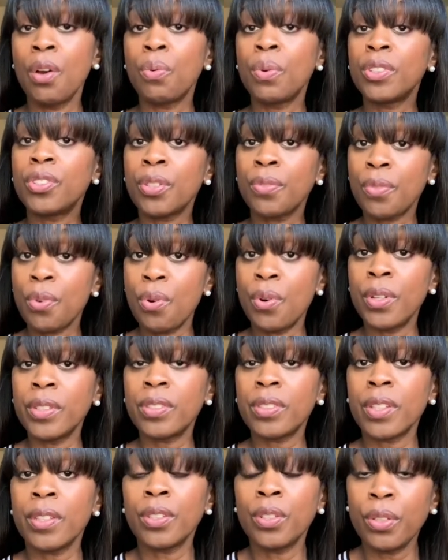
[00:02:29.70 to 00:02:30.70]
which of
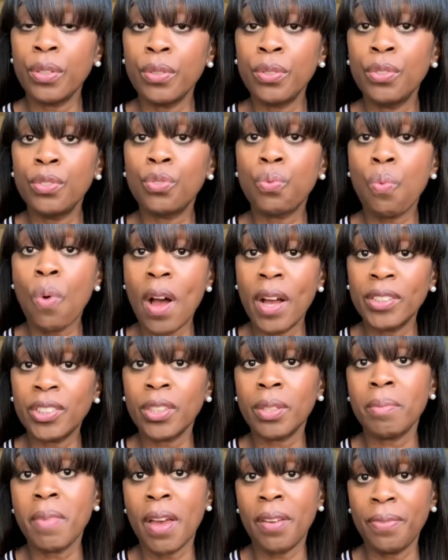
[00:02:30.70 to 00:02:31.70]
course includes
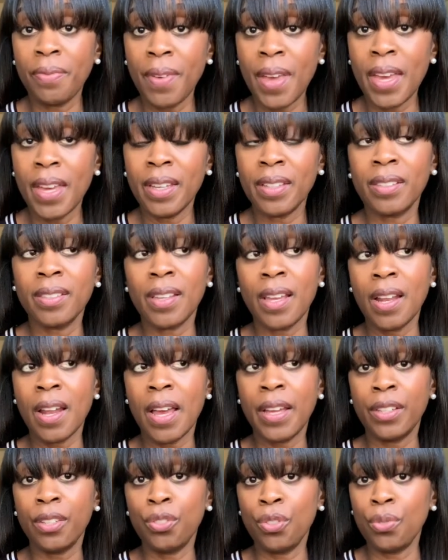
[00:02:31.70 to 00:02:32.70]
washing my face. And
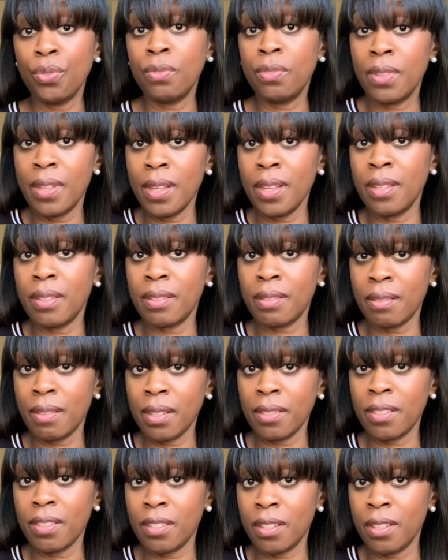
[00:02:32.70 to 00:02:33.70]
I use this,
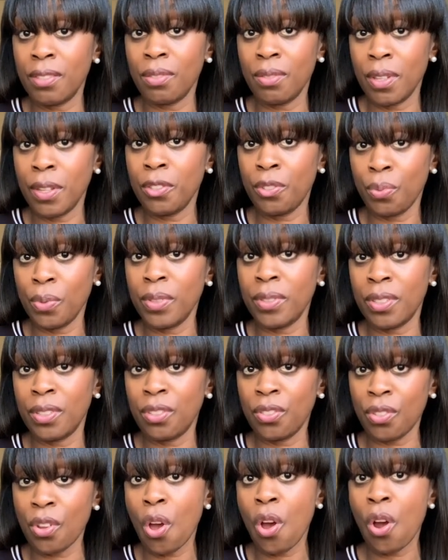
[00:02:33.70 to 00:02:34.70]
this is the, this was the
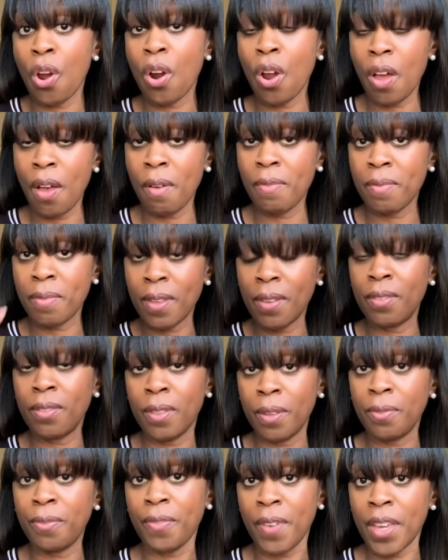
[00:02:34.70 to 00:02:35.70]
star of the,
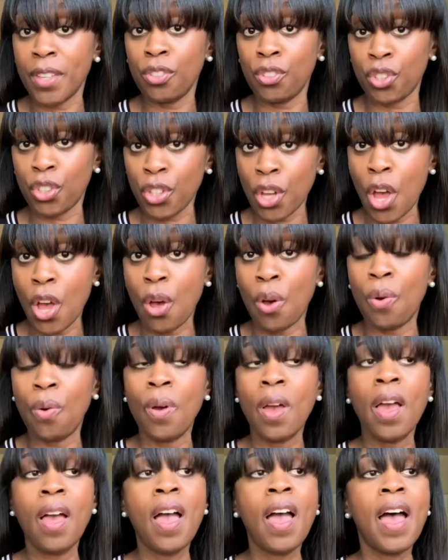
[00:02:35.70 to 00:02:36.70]
the face
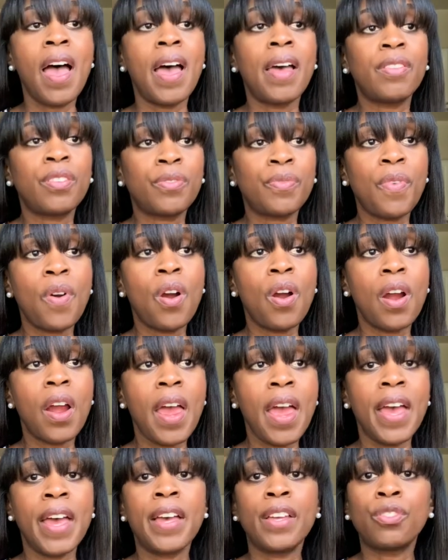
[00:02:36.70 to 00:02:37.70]
show as far
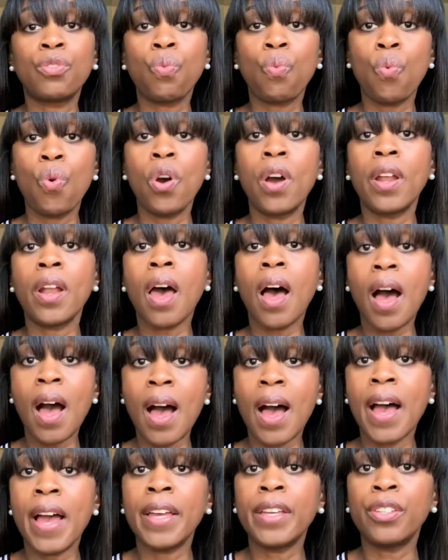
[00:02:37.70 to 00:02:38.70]
as what
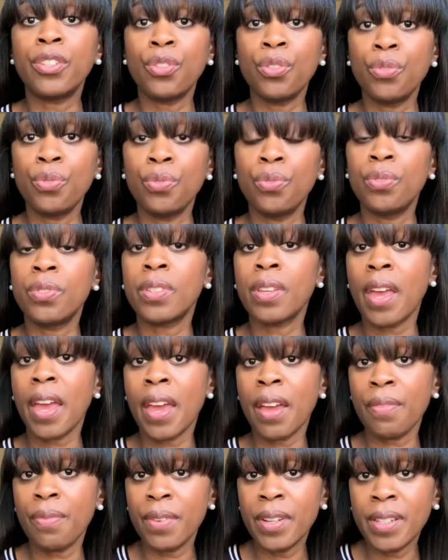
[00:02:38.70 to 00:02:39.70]
I use
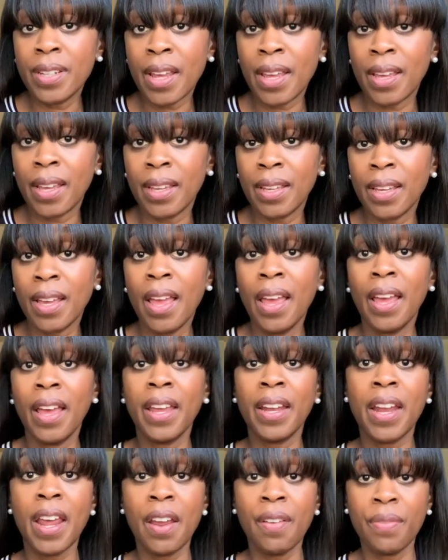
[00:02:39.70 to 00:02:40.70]
every day
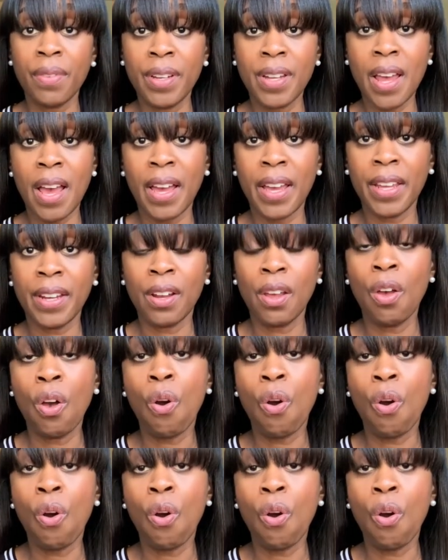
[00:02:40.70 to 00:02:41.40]
and every night